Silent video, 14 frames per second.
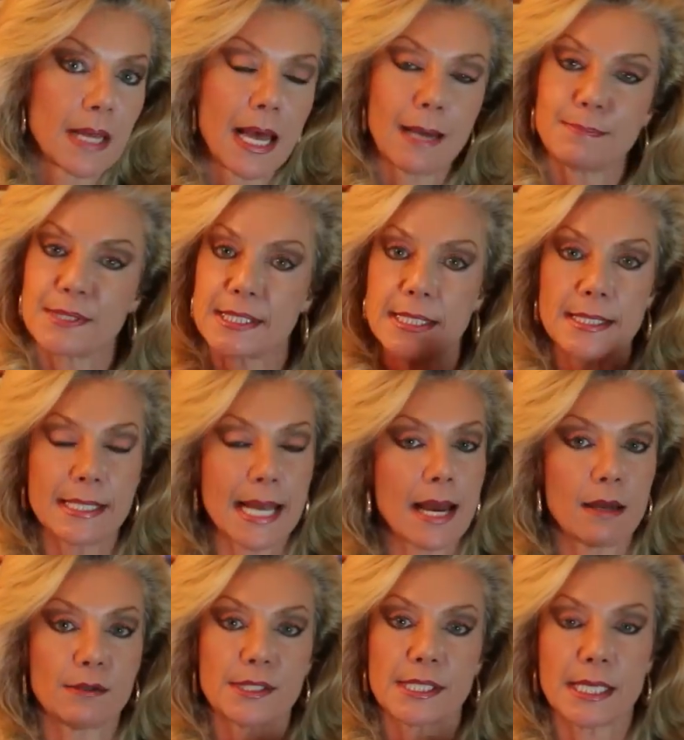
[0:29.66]
ups and
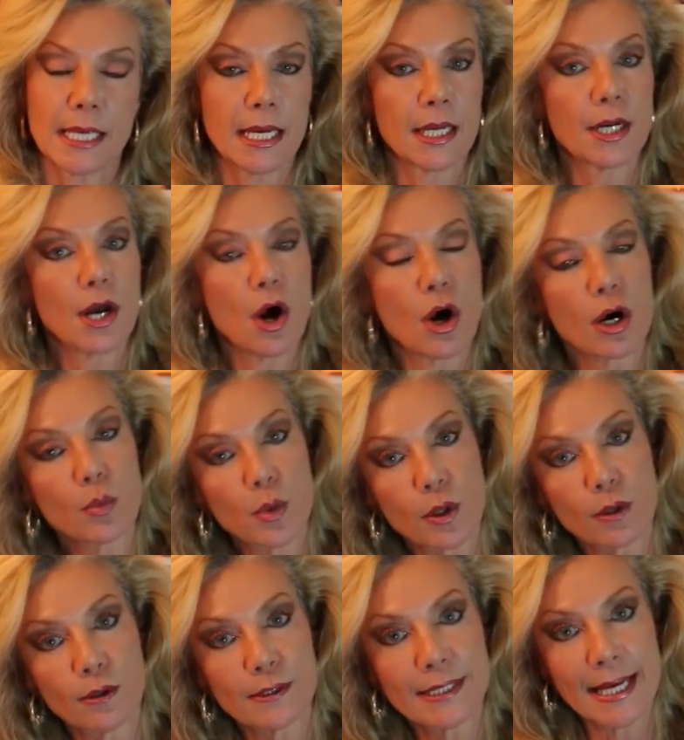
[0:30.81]
downs in our
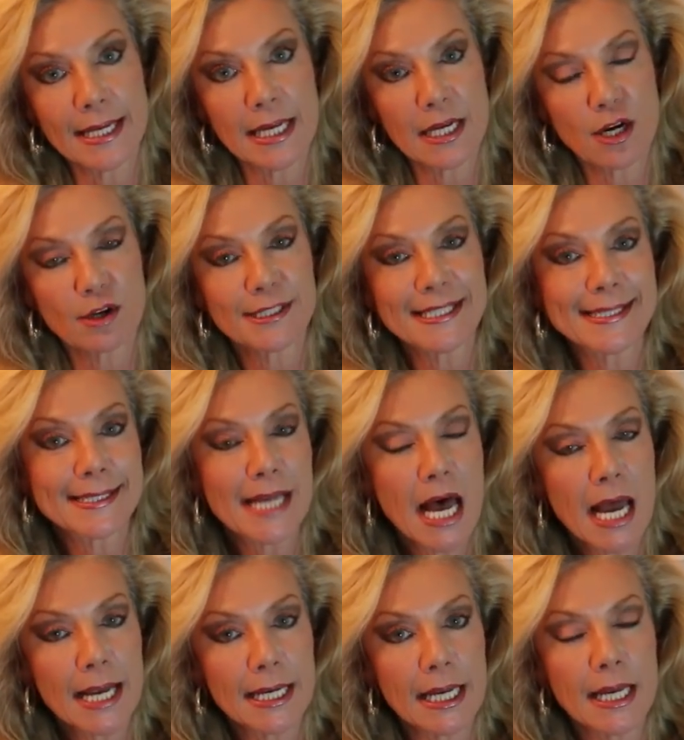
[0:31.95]
world and in our
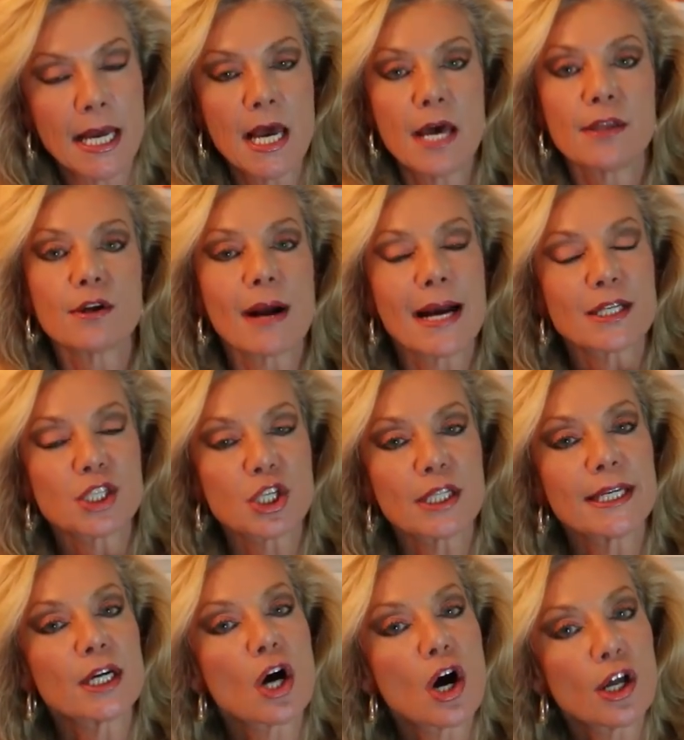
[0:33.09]
society. They're
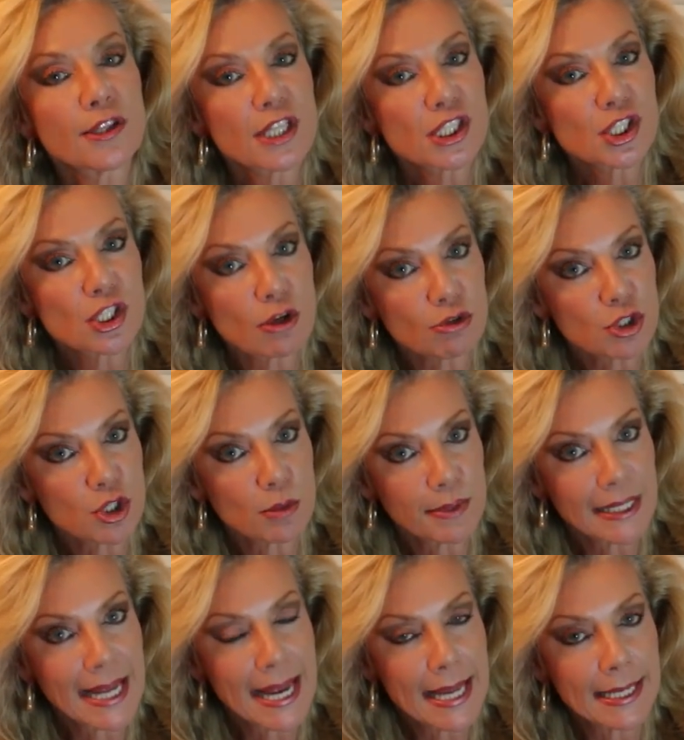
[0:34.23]
actually called the social
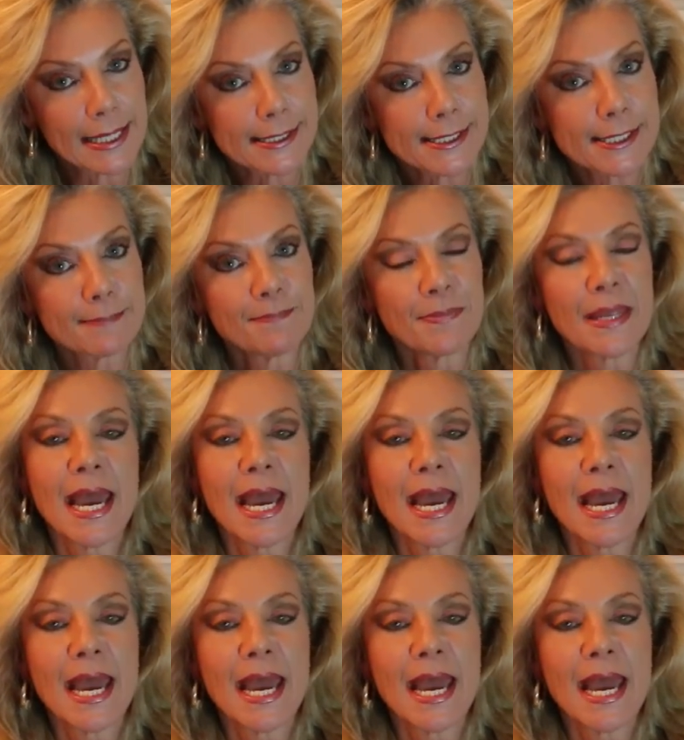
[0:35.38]
planets.